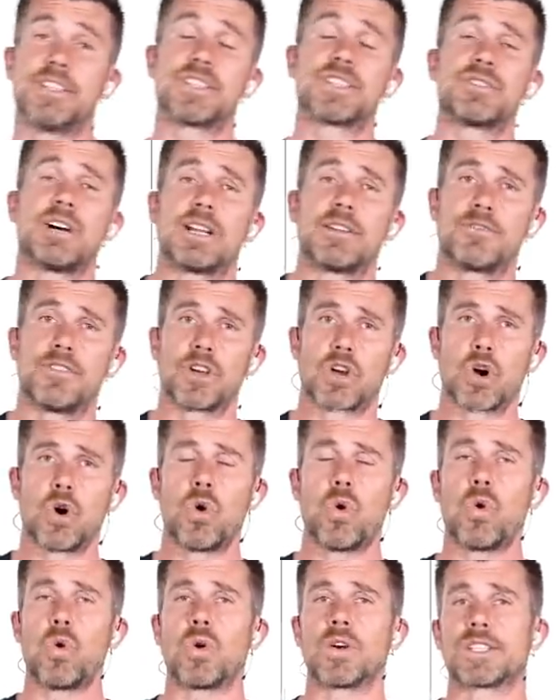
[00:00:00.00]
inside of the
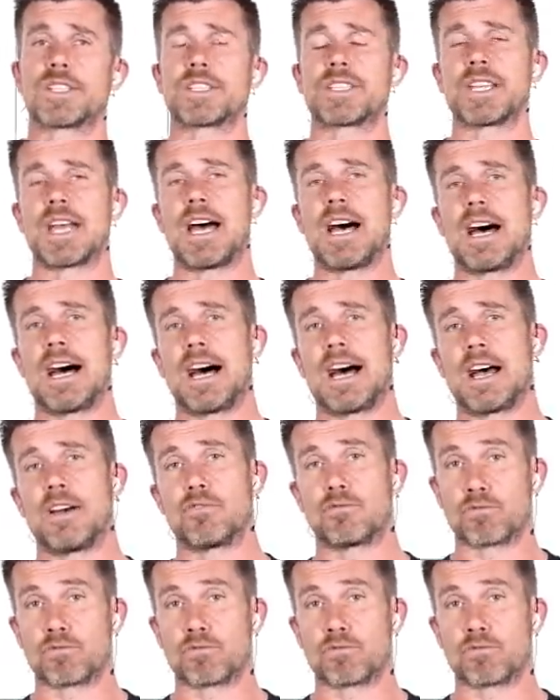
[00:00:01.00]
course, uh,